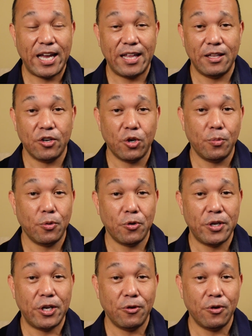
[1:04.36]
had the
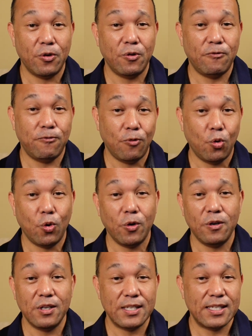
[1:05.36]
GoPro Hero
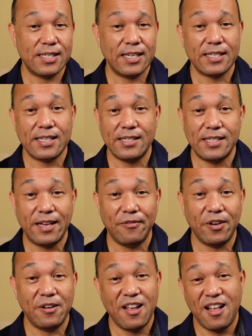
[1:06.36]
4, 6, and
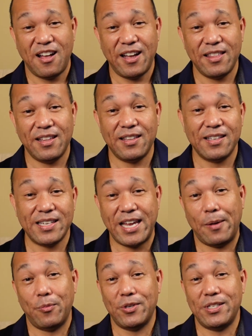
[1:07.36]
7, I think this
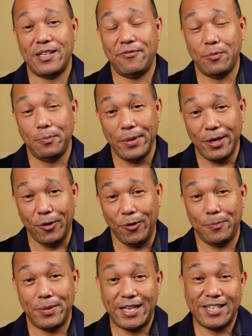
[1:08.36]
camera is even better.
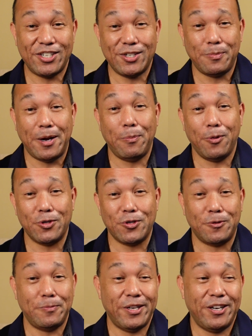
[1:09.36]
But that's just my
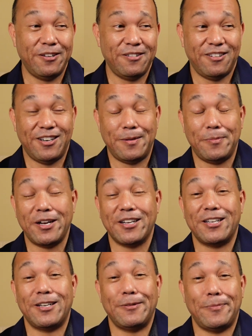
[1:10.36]
personal opinion, and I'm not
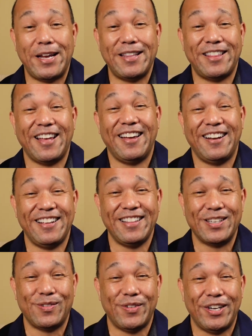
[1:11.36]
going to debate that in
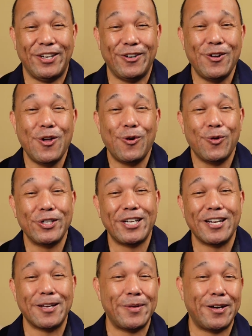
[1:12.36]
this video. We're
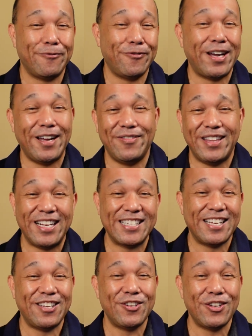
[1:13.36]
talking about 5
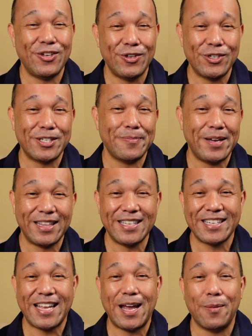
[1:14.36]
things that you can use to make
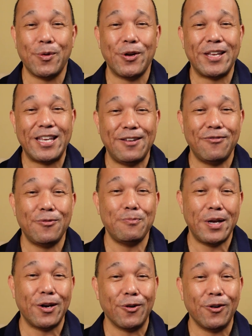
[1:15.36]
this camera
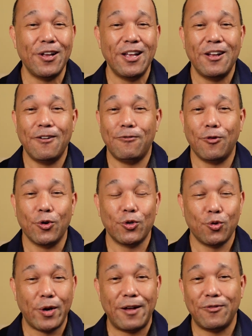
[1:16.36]
even better for
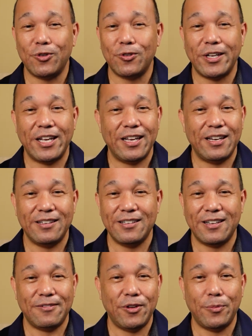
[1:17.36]
travel and
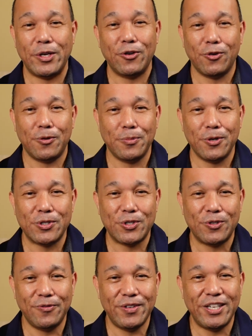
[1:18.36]
filming your own
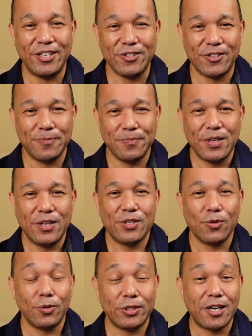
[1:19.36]
personal videos.
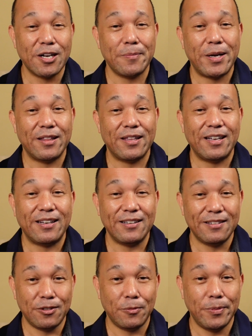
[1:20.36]
So we'll talk about that in
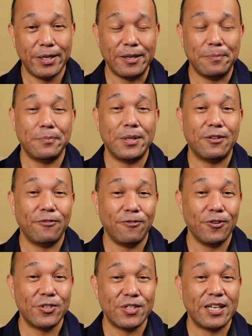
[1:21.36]
a little bit, but the
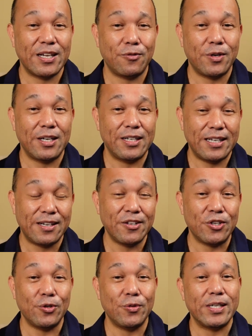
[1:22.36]
first thing I want to tell
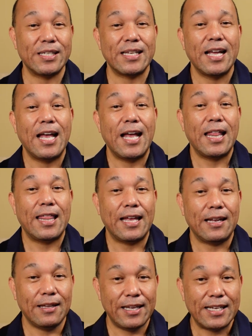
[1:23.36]
you is
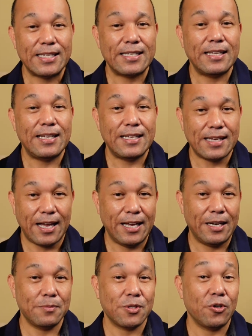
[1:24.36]
that links to these
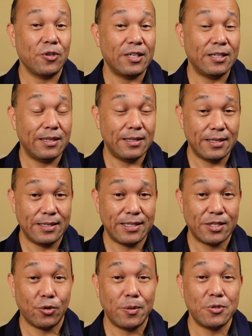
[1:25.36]
items are in the
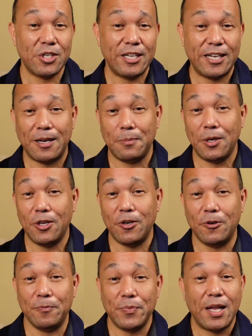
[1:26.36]
description down
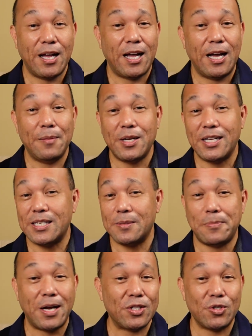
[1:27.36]
below. I'm not
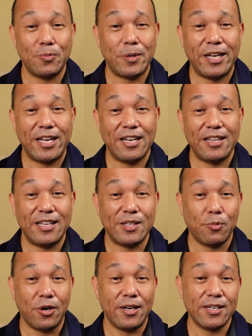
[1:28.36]
sponsored by any of these
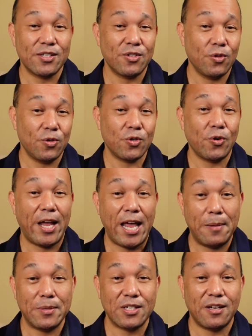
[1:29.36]
products, so those are
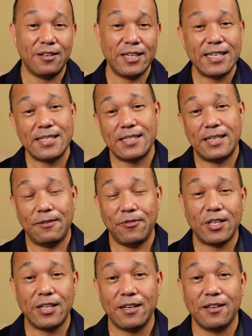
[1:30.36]
Amazon links, and if
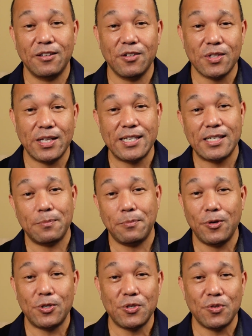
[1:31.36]
you click on those links and
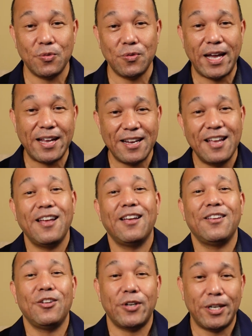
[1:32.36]
purchase through that,
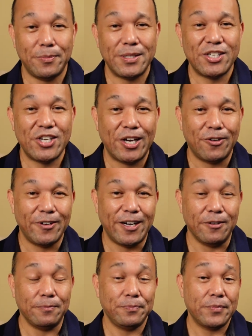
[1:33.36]
you'll help this channel
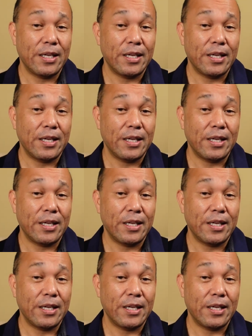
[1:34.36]
out.